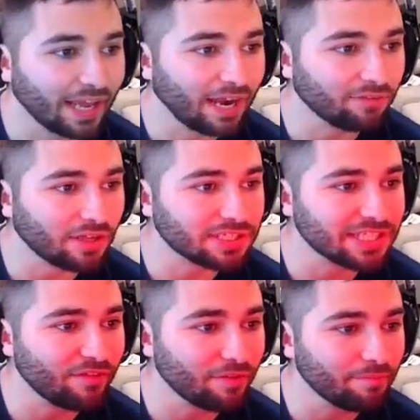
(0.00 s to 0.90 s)
I've lost
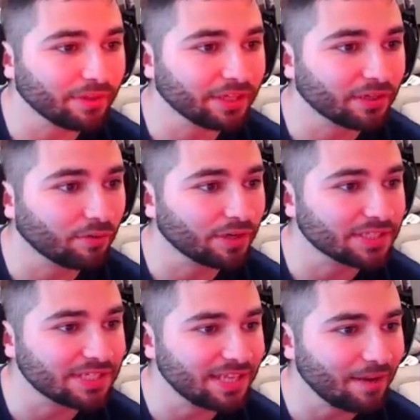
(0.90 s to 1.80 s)
7 million coins.
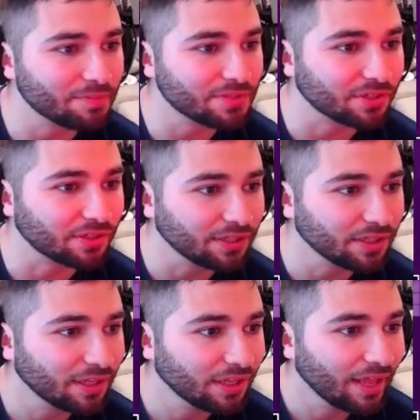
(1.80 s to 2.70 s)
Isn't that absurd?
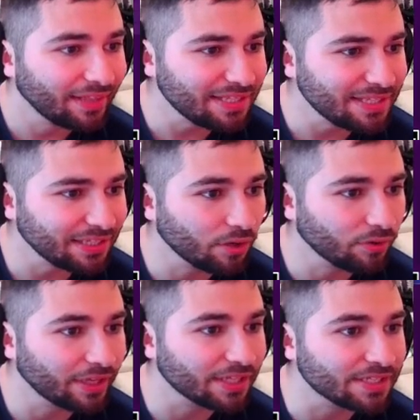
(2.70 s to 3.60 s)
That's like low
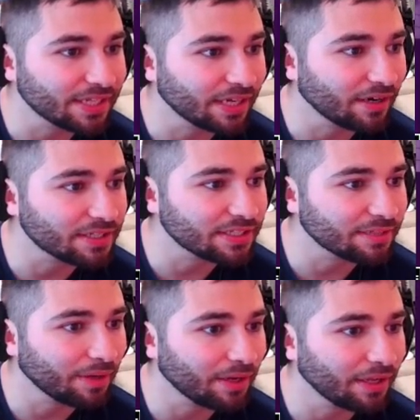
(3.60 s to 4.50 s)
key insane, honestly,
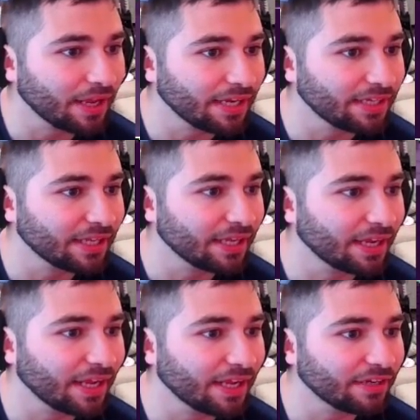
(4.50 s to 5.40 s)
but 88,
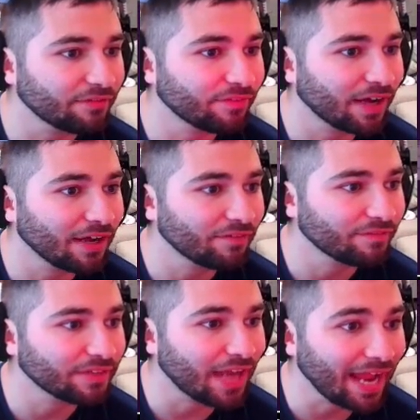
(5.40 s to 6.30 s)
85,
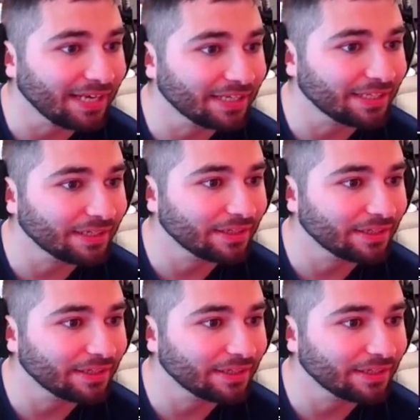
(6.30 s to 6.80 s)
90,